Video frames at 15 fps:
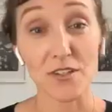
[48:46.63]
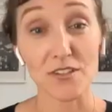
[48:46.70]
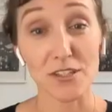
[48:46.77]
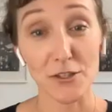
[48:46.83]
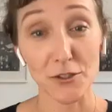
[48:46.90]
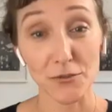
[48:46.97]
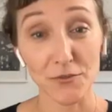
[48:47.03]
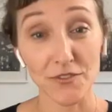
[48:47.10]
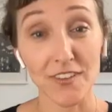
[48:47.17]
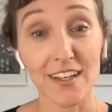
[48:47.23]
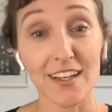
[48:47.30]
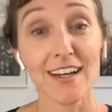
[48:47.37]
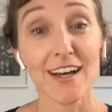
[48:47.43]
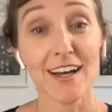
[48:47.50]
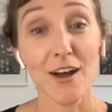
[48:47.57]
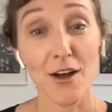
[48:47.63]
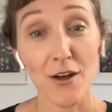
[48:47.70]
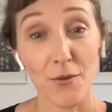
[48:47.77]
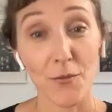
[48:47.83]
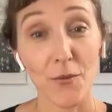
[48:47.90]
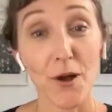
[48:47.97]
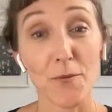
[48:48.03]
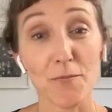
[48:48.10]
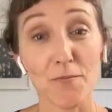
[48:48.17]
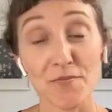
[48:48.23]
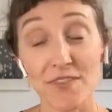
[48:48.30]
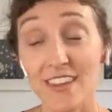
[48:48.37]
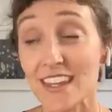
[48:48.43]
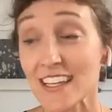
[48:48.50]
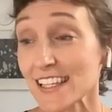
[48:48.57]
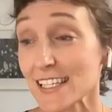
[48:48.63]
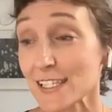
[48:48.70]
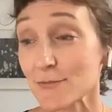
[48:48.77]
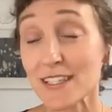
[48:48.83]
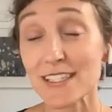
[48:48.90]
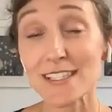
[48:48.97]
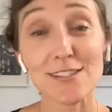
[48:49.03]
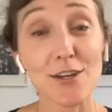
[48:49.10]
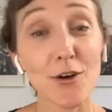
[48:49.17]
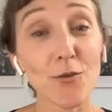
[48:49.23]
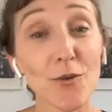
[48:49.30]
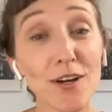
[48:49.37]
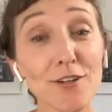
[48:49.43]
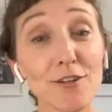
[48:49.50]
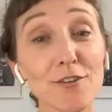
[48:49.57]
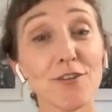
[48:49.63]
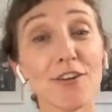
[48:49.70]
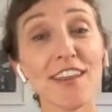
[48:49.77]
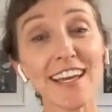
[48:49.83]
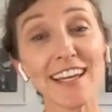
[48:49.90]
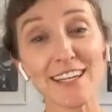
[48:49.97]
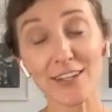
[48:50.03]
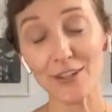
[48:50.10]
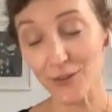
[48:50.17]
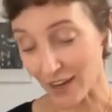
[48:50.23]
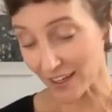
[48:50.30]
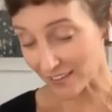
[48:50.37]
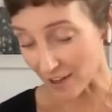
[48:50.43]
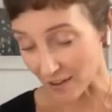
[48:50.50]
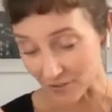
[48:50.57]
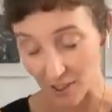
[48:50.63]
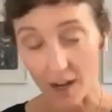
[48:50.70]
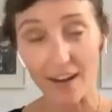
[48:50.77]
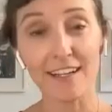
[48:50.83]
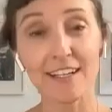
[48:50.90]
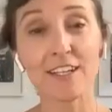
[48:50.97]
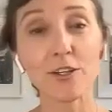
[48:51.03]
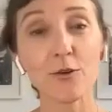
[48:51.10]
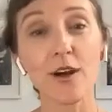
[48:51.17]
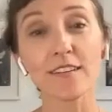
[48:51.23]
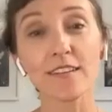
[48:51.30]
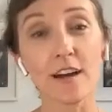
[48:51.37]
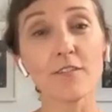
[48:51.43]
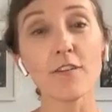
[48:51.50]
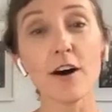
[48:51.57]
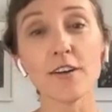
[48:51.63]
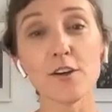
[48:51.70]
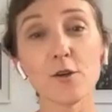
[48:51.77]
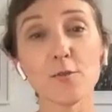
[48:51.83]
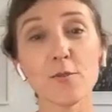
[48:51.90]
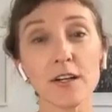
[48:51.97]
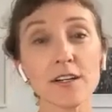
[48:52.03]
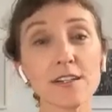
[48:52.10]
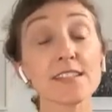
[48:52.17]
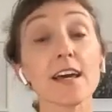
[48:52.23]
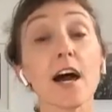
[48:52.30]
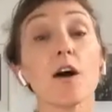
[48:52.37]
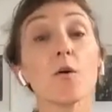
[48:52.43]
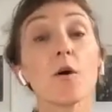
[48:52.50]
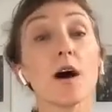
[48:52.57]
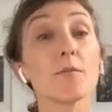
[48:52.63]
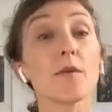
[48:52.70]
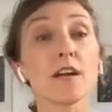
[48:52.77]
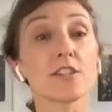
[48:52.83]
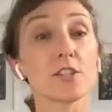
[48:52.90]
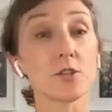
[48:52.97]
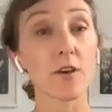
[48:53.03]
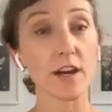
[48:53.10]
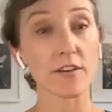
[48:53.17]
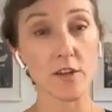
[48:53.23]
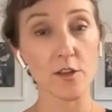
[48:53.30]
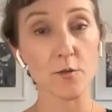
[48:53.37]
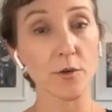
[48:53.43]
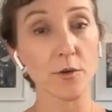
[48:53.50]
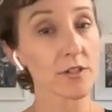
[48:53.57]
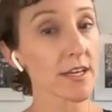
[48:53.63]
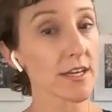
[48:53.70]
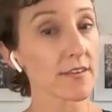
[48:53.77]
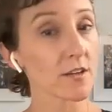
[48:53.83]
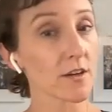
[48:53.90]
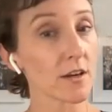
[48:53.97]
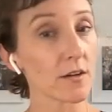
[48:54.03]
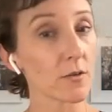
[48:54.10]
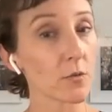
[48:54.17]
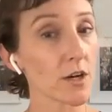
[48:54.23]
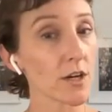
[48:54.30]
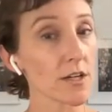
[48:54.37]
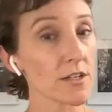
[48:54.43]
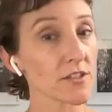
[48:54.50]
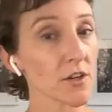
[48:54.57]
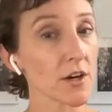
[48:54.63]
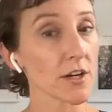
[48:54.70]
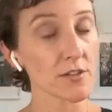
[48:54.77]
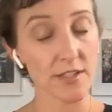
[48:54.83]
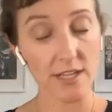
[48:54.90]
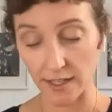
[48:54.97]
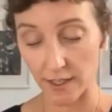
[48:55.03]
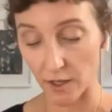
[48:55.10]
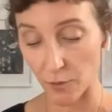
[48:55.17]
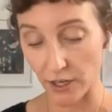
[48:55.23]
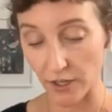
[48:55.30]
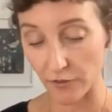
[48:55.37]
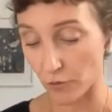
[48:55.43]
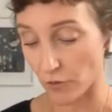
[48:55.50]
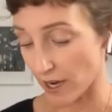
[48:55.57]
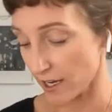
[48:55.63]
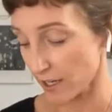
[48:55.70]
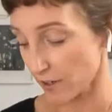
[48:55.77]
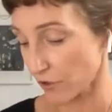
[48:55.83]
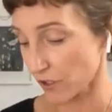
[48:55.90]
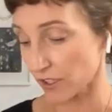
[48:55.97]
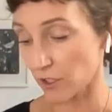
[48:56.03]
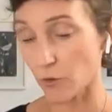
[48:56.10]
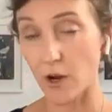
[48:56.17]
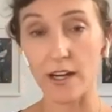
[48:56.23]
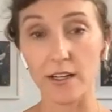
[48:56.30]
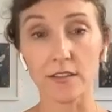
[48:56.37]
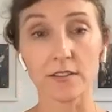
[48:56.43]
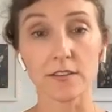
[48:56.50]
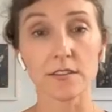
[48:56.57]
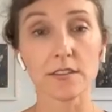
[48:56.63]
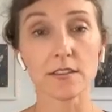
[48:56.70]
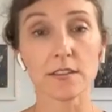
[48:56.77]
Will do. Well, this has been so wonderful. Thank you. I love talking to you. I love all your books. Do you have another book in the works, or are you taking a break from writing for a little while?